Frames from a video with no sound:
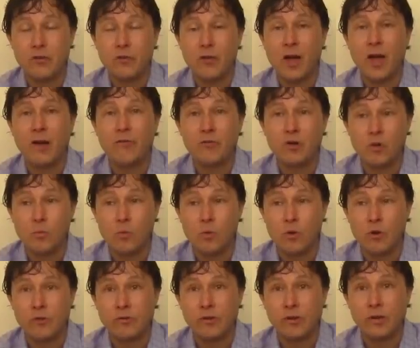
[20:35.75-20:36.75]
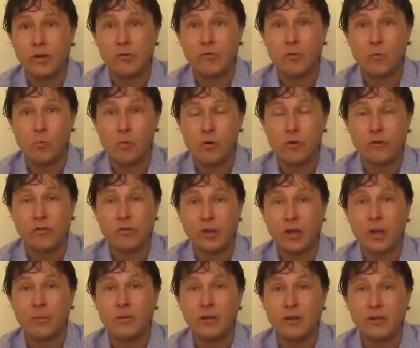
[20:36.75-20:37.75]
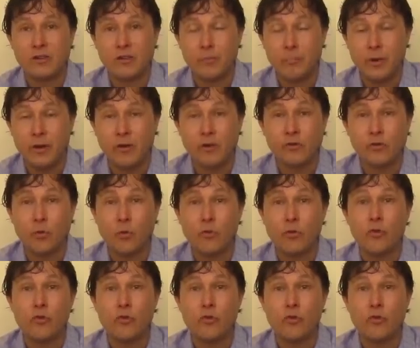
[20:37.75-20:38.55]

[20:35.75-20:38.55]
you have no warranty, and even worse, the company disappears or